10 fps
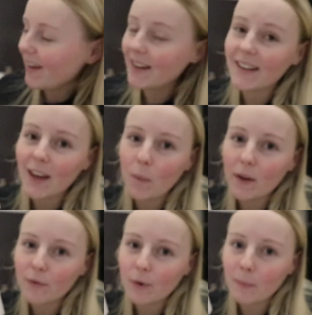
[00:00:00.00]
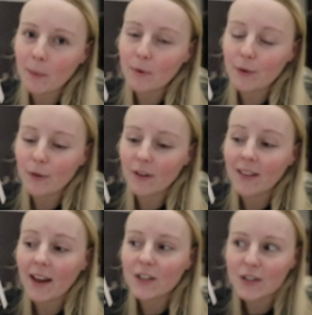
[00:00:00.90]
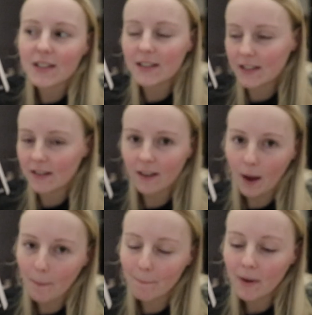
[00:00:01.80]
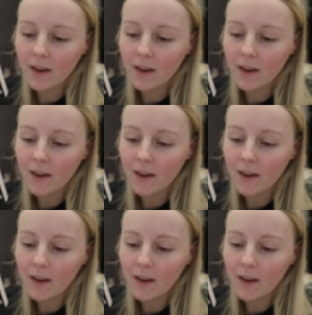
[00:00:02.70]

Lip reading: and I can't wait for my beautiful collector's edition to come.